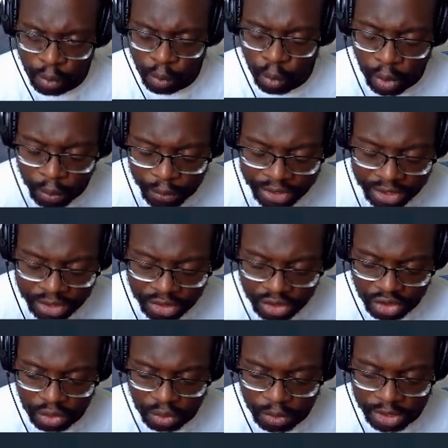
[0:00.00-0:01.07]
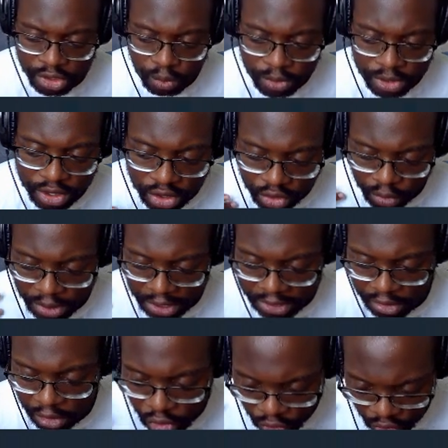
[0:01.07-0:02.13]
what we could do is we could
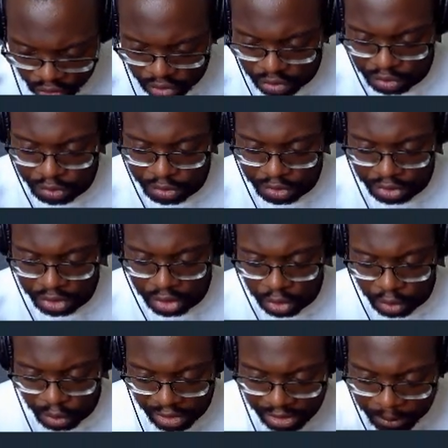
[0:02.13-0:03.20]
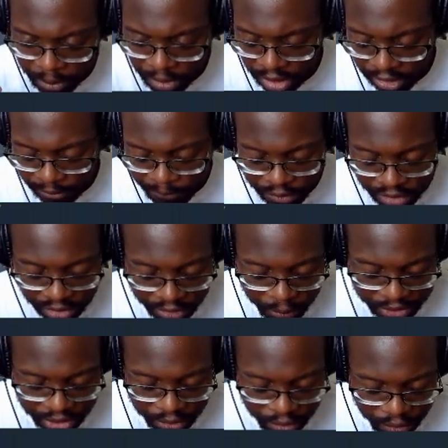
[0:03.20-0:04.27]
create our own array.
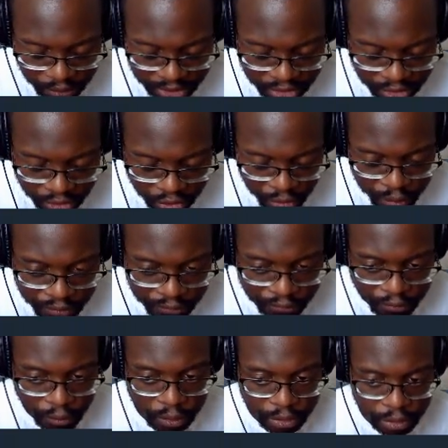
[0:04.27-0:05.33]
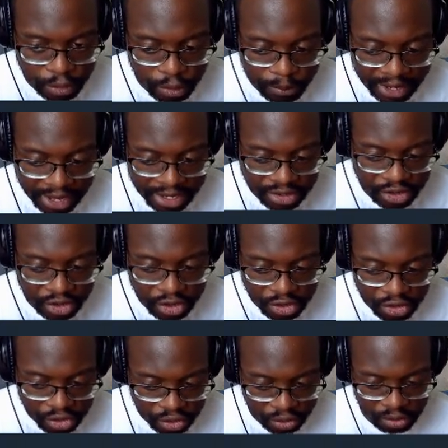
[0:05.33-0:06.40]
We could create our own for loop and
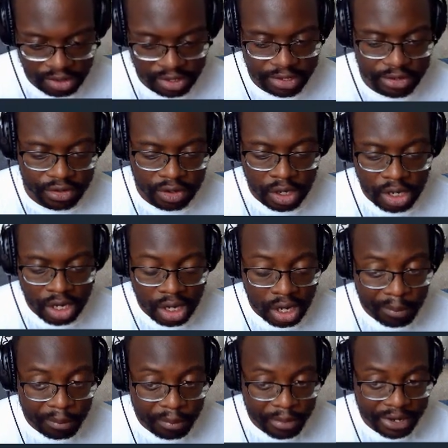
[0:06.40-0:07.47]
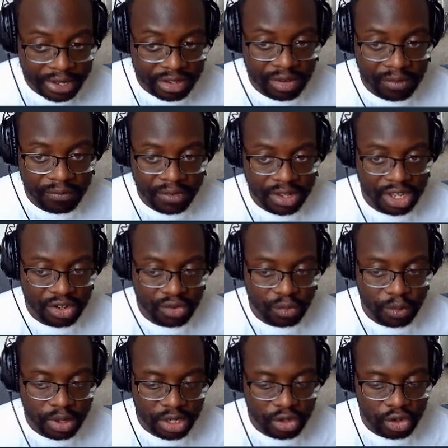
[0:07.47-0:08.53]
do this. But something that's
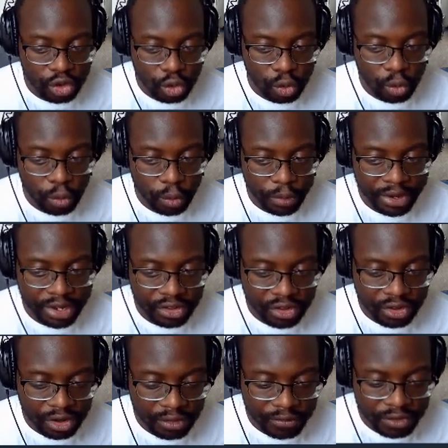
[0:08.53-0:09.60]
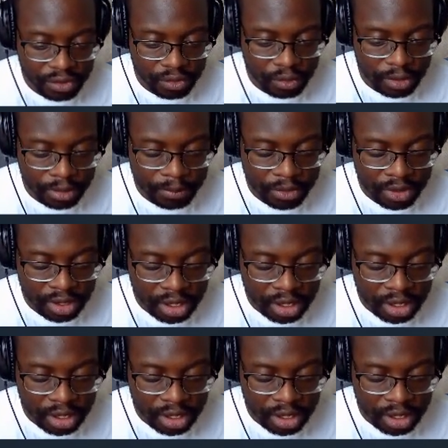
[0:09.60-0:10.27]
really cool in JavaScript